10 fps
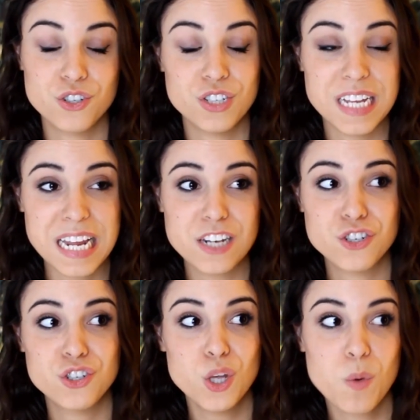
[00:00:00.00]

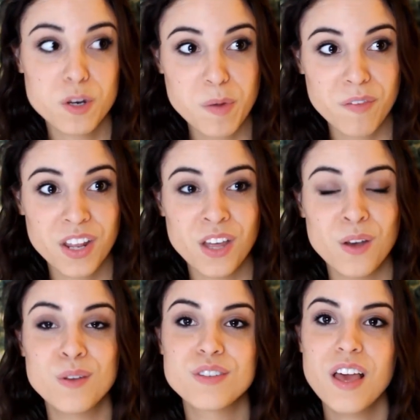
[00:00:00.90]
teenagers do watch my
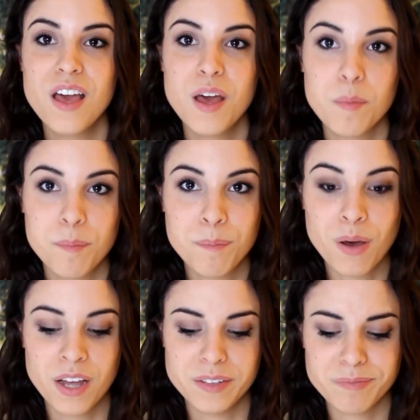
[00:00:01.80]
videos,
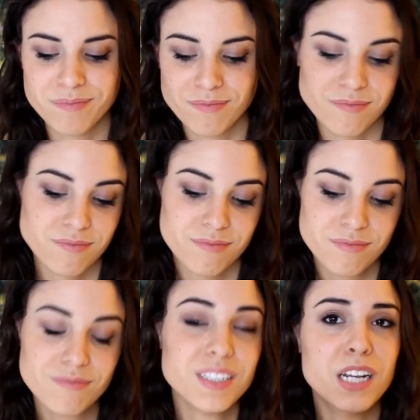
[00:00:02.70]
but,
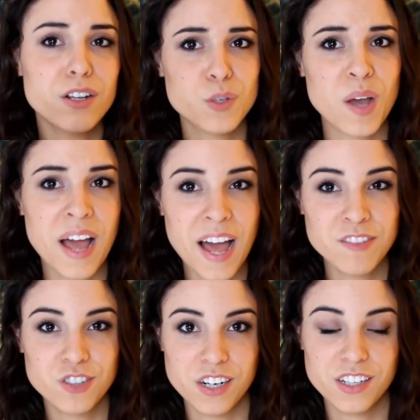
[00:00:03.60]
and also I have
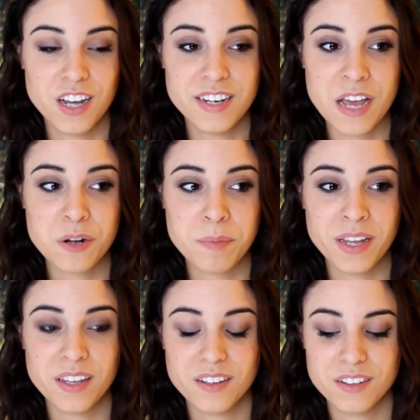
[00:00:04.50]
tried to cut down on
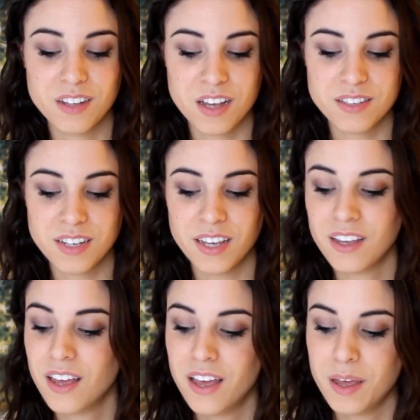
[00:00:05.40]
my cussing
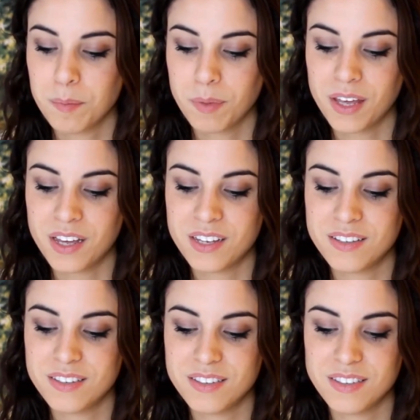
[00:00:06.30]

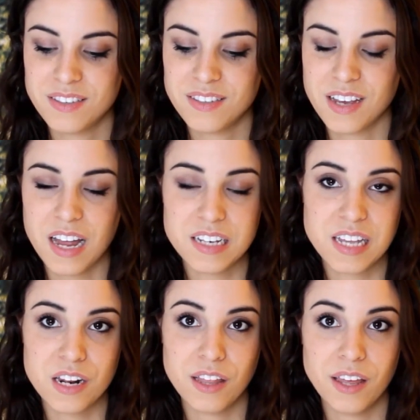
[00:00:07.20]
because I just
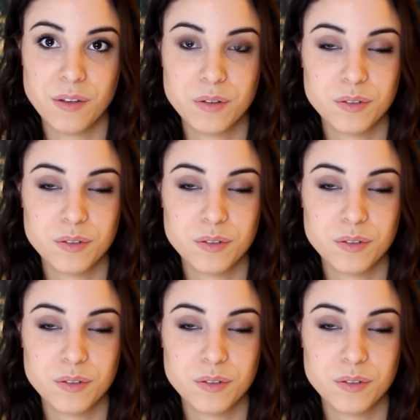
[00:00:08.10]
kind of like,